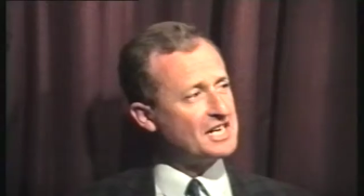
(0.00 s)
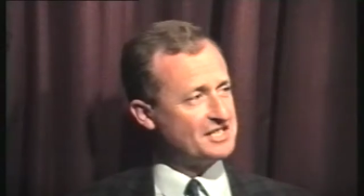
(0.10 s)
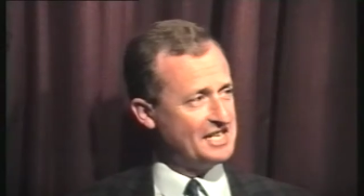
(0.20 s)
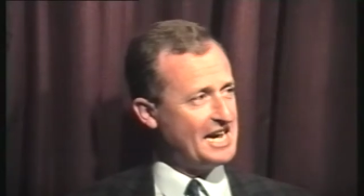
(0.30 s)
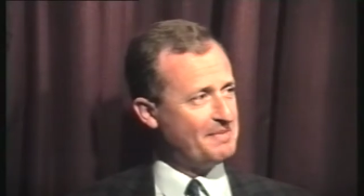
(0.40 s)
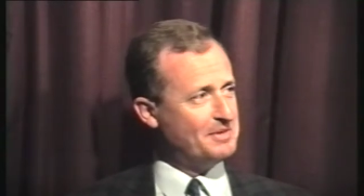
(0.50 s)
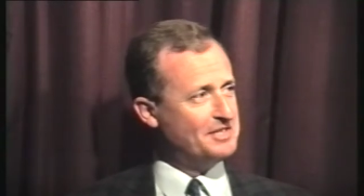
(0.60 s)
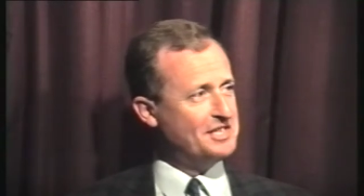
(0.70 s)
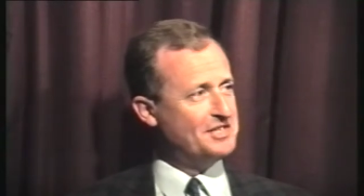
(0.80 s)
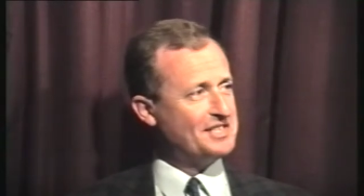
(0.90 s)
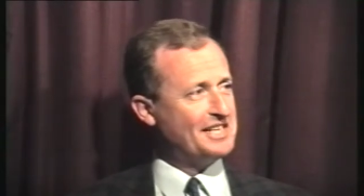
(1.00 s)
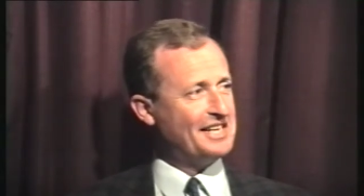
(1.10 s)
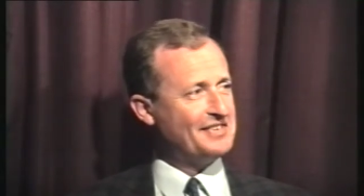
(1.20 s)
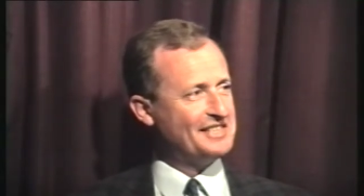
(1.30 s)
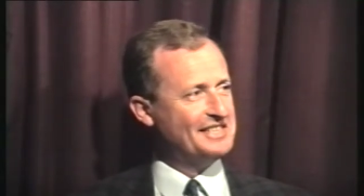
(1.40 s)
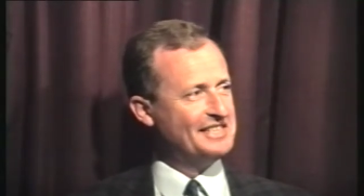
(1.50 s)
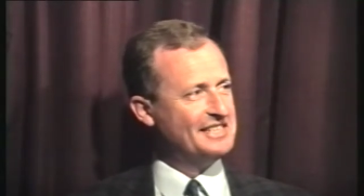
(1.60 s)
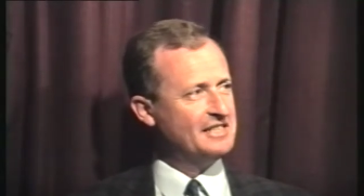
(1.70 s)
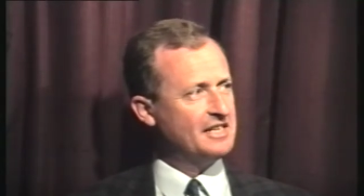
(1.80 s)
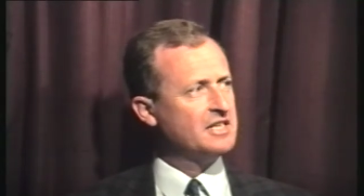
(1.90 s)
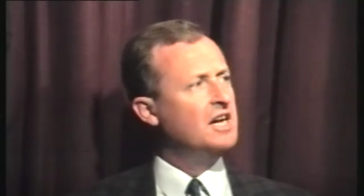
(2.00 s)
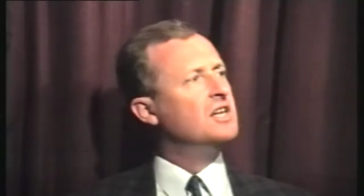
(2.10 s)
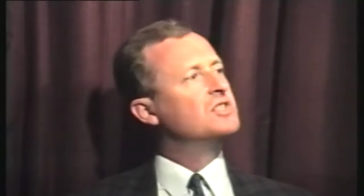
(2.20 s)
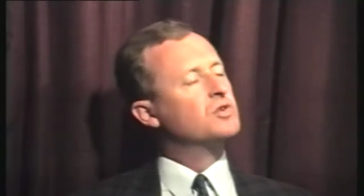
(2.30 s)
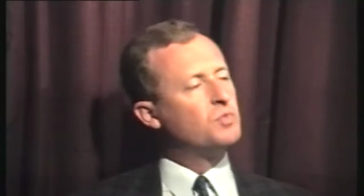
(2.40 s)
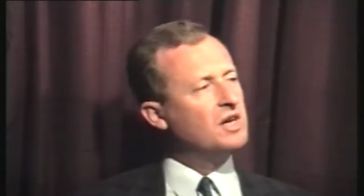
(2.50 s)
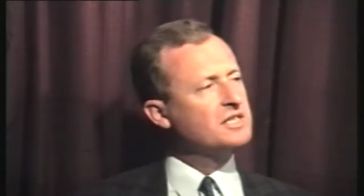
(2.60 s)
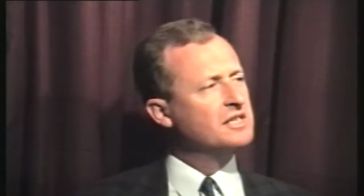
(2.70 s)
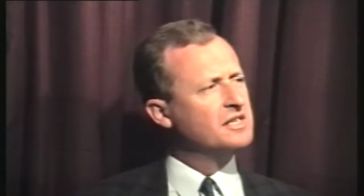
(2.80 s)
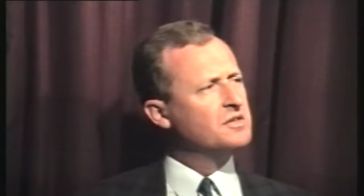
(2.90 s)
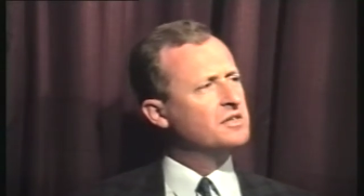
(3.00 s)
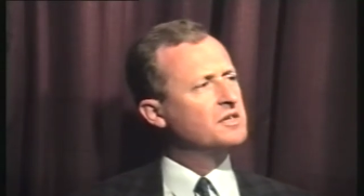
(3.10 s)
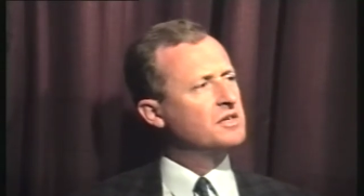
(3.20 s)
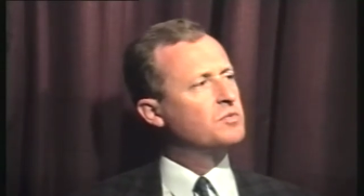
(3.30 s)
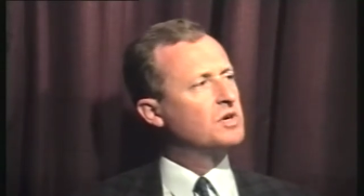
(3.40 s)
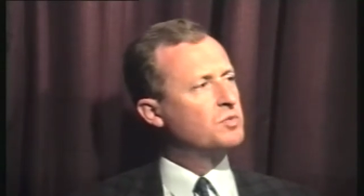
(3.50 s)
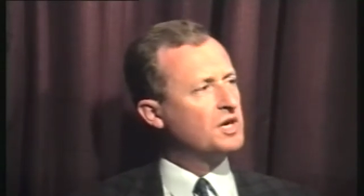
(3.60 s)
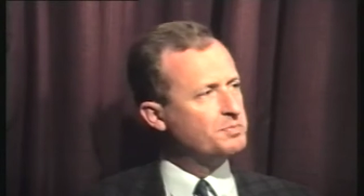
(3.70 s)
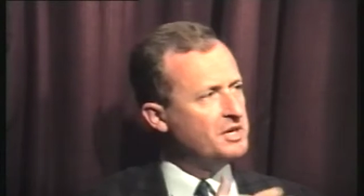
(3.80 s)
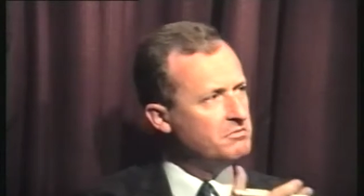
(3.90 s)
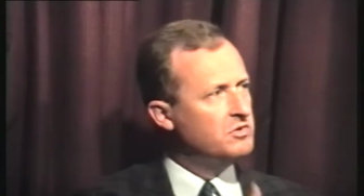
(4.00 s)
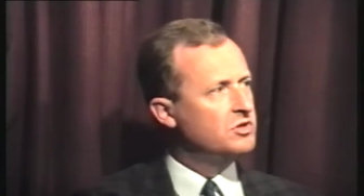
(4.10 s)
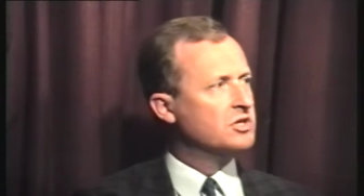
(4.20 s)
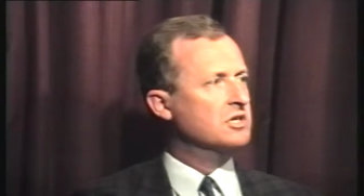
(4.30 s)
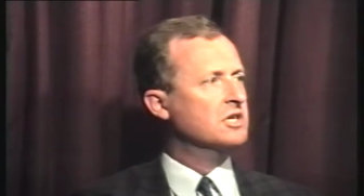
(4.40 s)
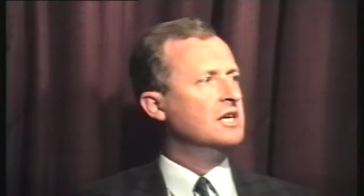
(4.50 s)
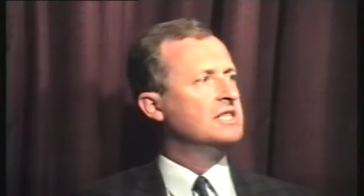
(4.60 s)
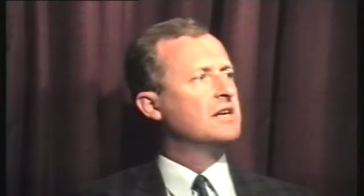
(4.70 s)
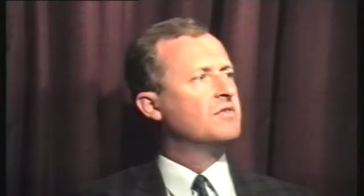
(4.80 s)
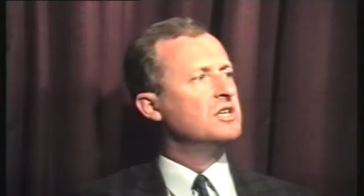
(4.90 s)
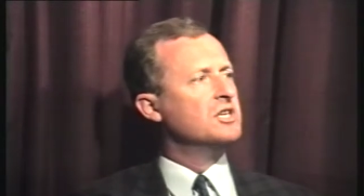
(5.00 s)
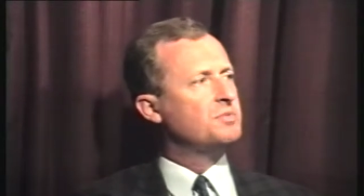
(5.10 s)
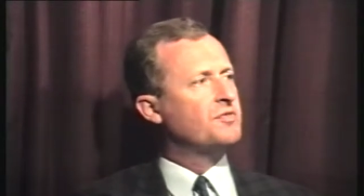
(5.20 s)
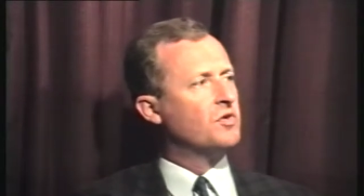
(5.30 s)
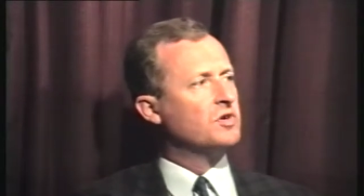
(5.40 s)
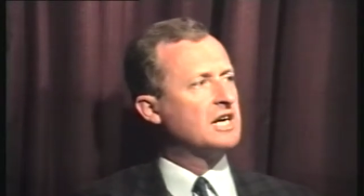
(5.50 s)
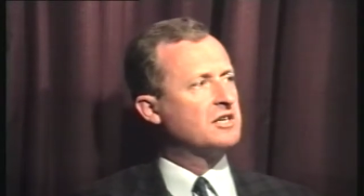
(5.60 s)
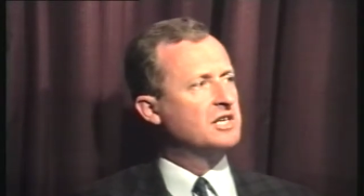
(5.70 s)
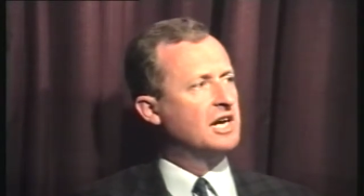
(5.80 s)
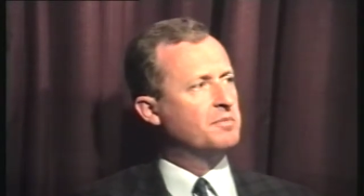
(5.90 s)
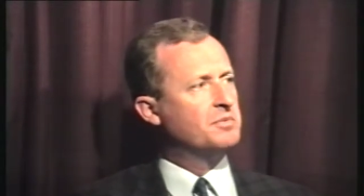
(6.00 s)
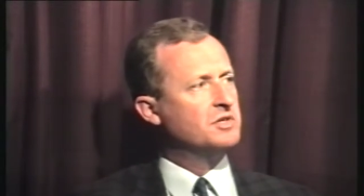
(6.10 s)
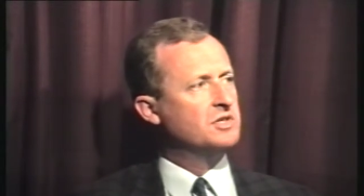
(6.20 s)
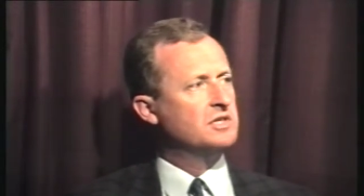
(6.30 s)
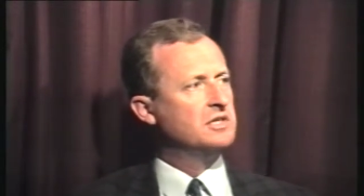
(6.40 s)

it actually oh, happened several, did you say several that? years. Yes. So it was in the it was being mooted several years before it actually yes, happened. Yes.